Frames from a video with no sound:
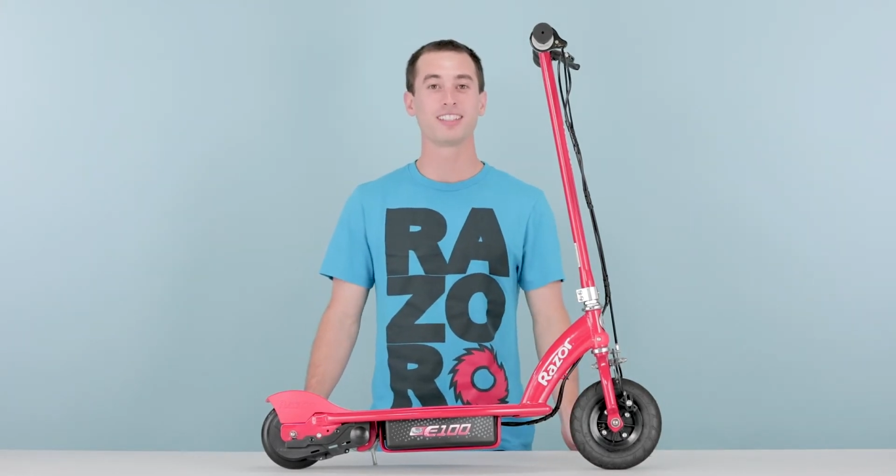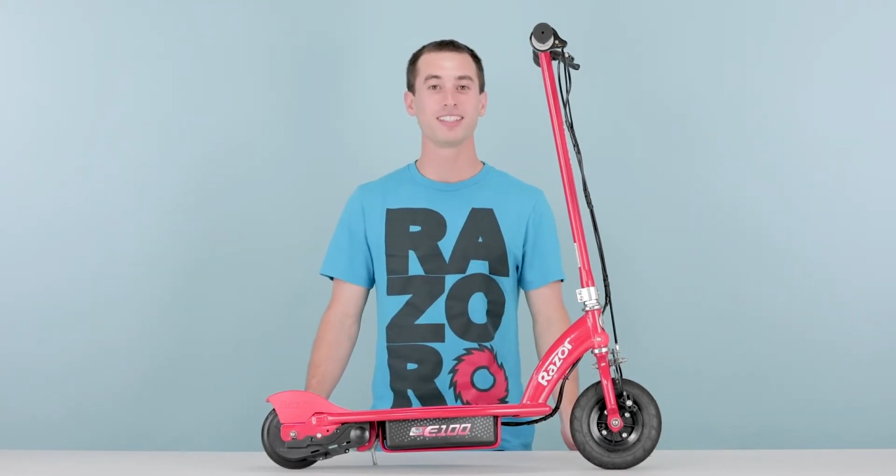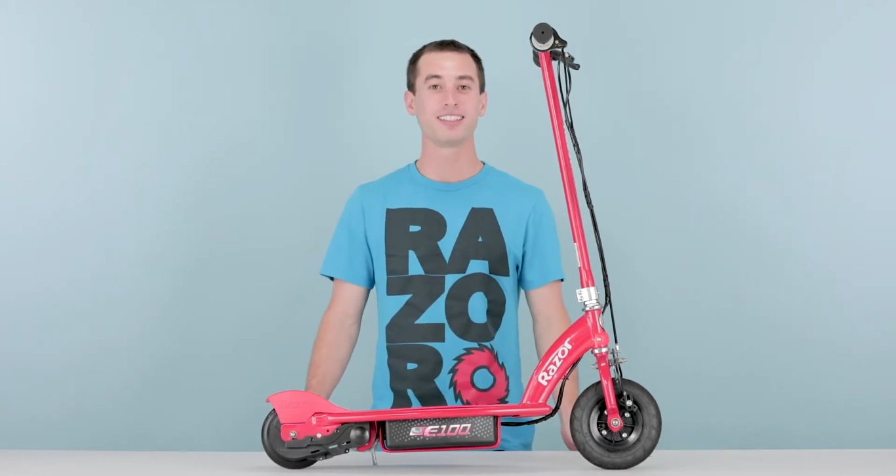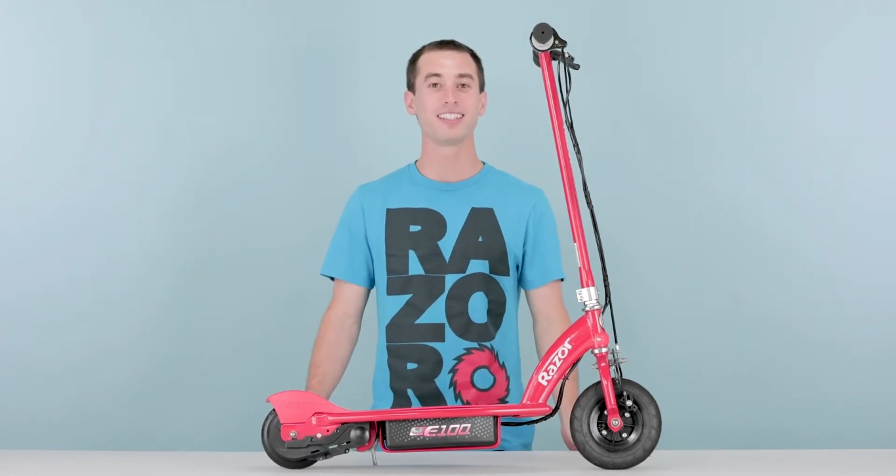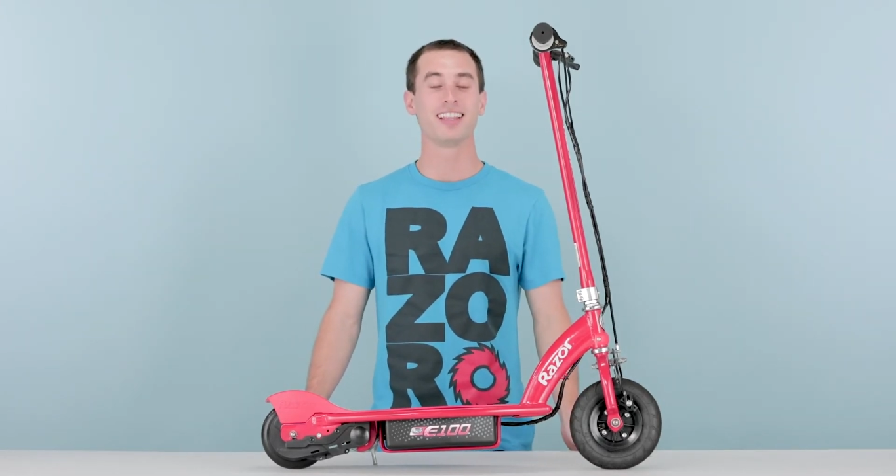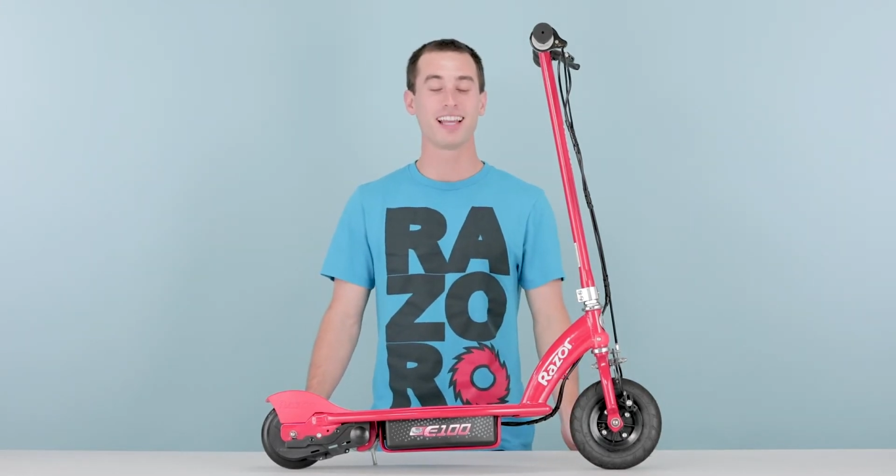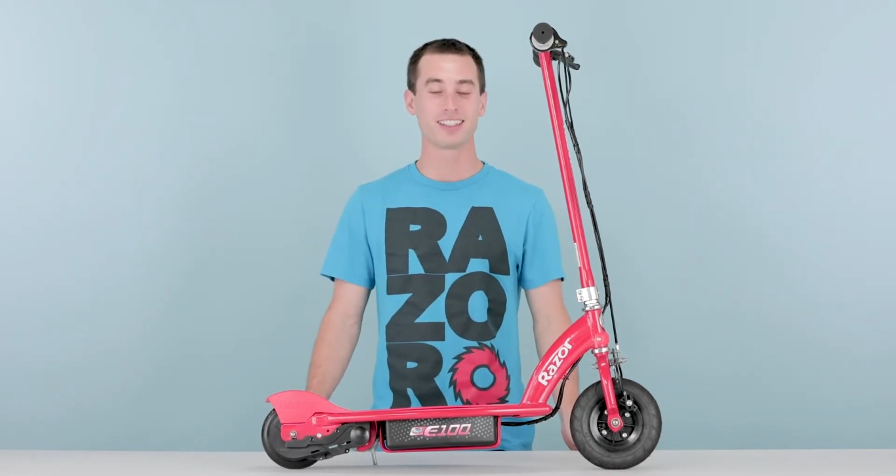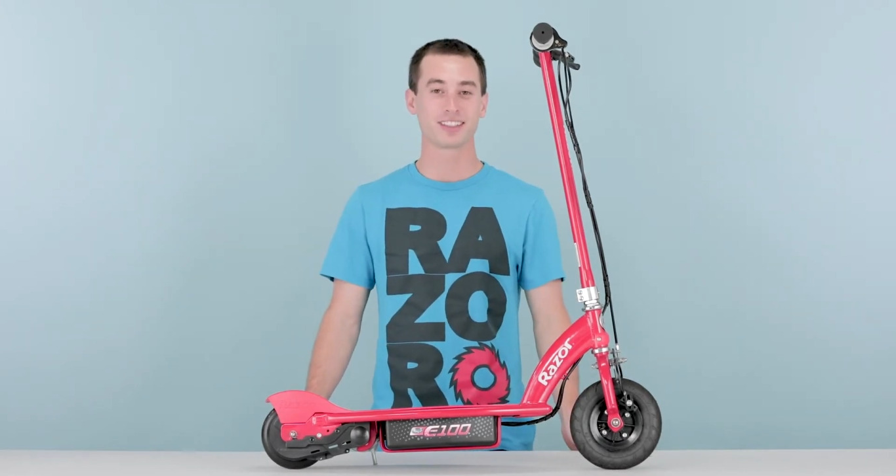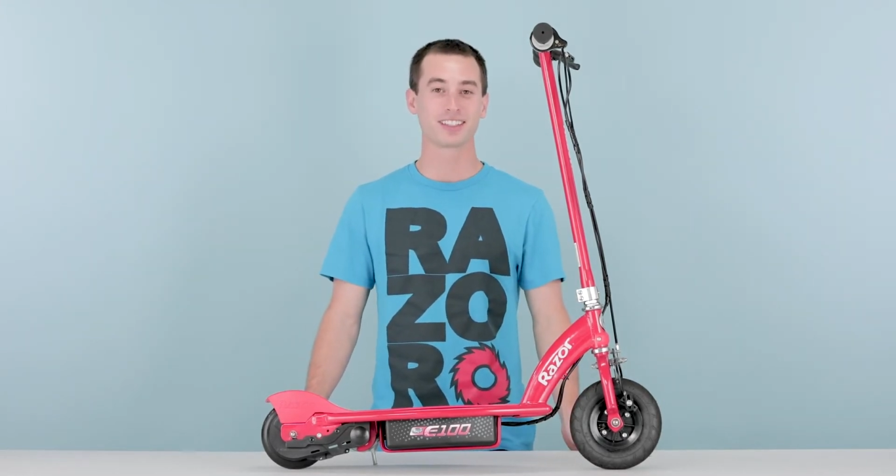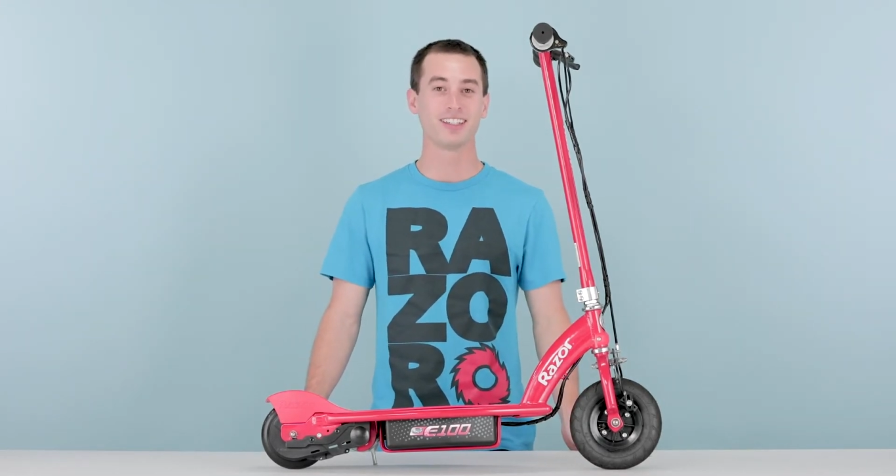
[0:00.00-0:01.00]
series
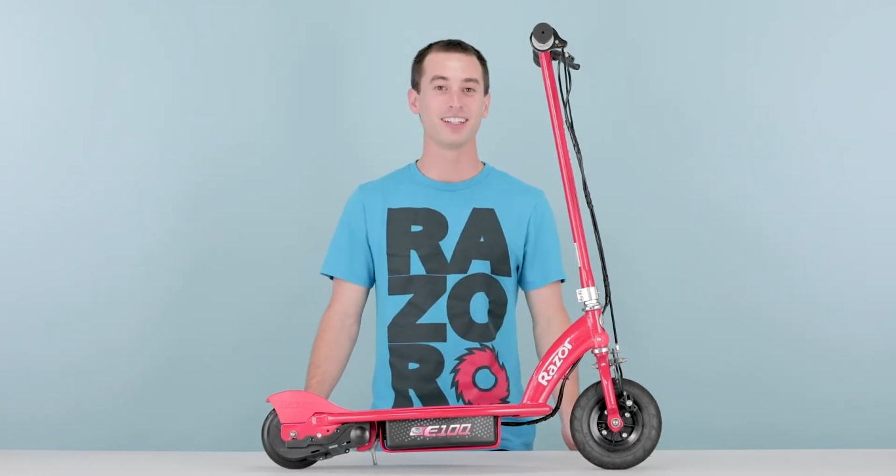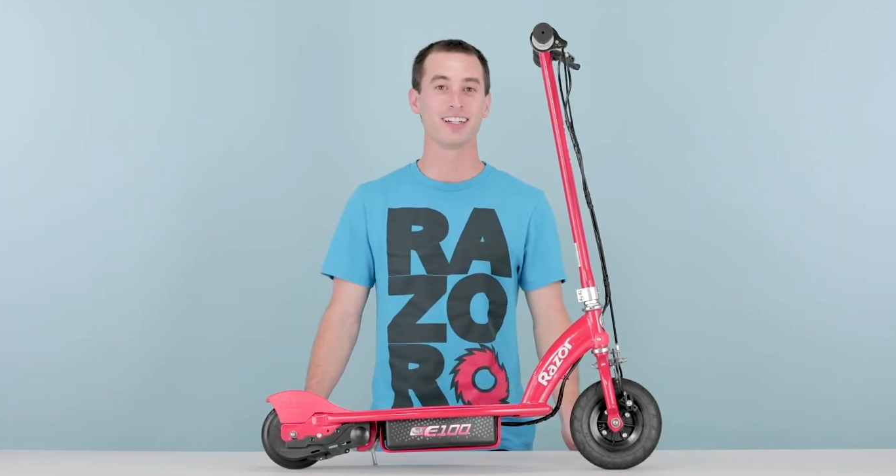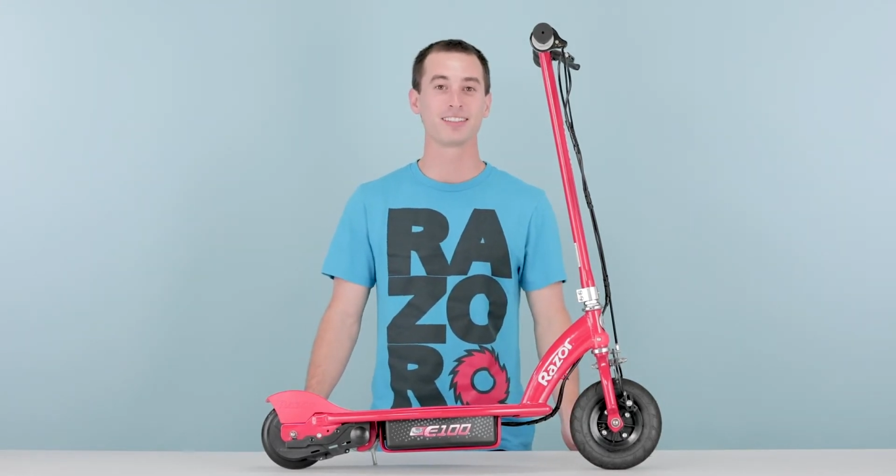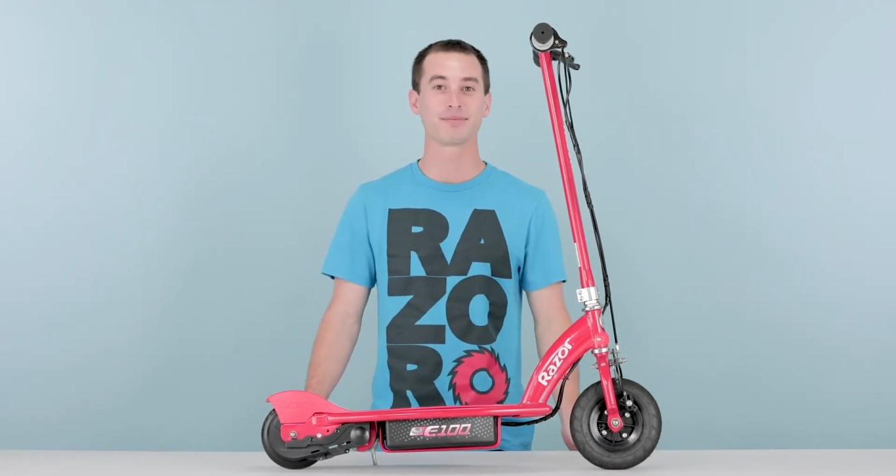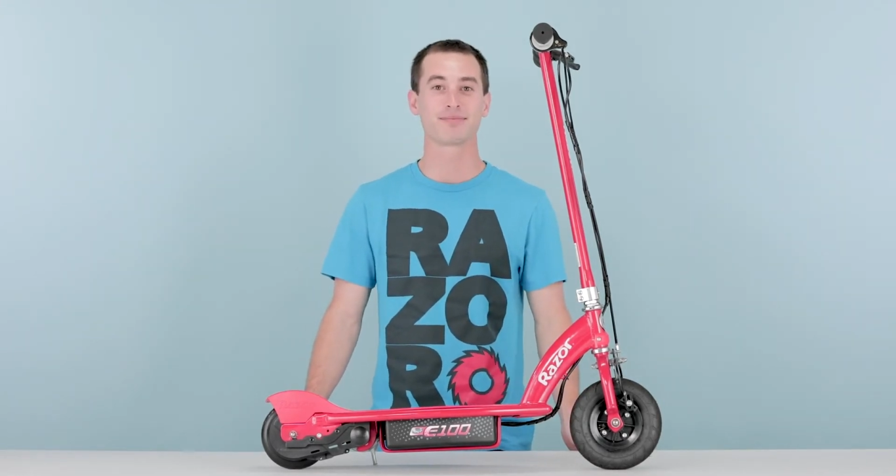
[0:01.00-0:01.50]
electric scooter.